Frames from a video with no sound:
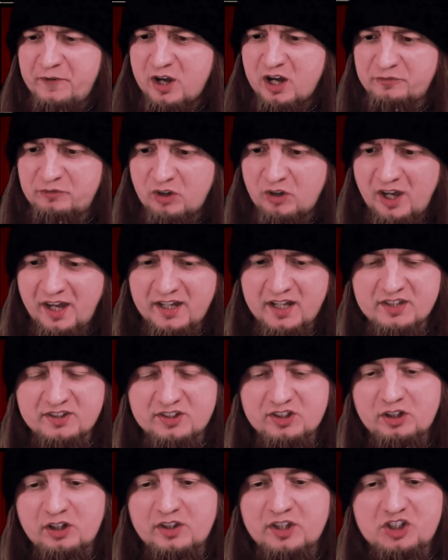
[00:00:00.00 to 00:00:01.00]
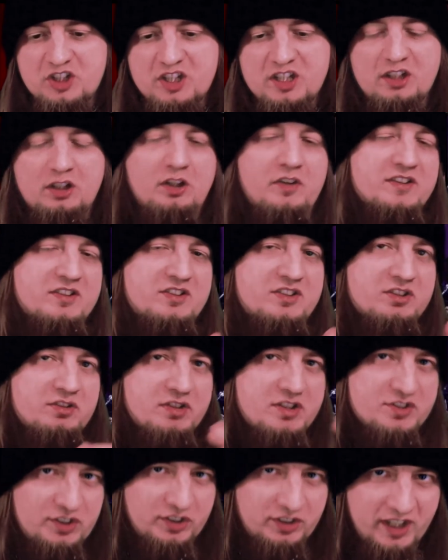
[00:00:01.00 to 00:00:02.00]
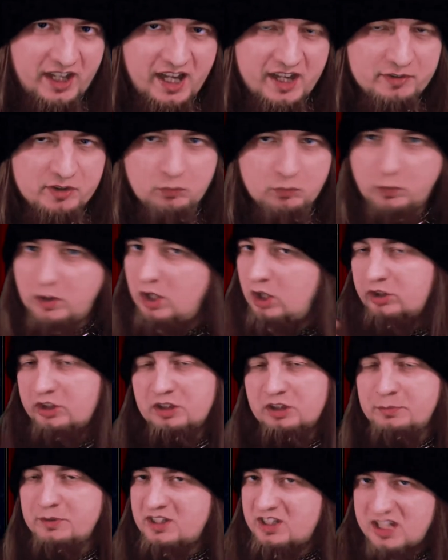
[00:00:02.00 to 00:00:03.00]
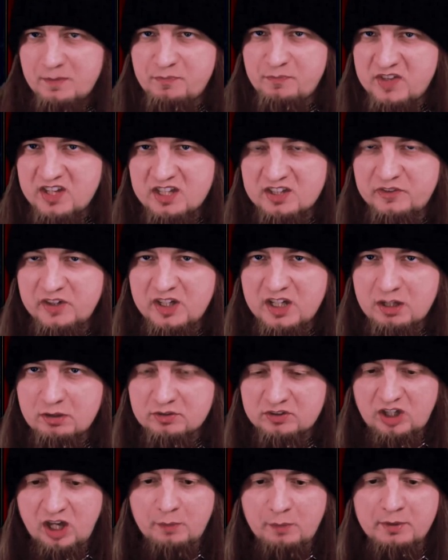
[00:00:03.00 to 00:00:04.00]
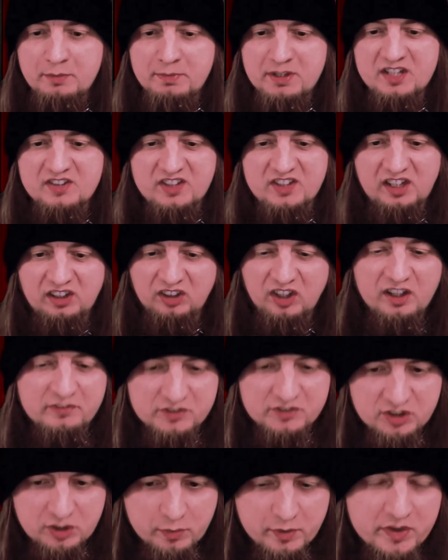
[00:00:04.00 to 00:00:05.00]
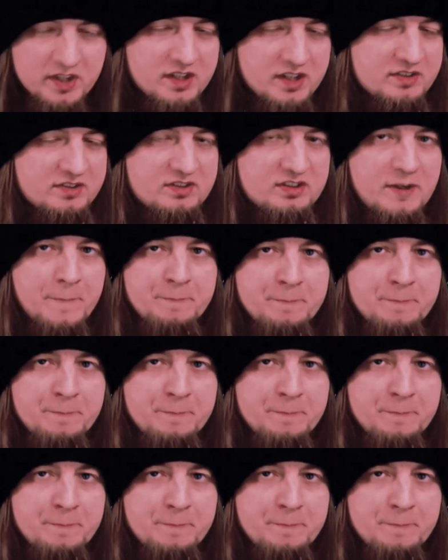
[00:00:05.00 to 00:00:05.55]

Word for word: Fridays here on the channel. This series alive and well. Going to keep these videos coming because I love doing this.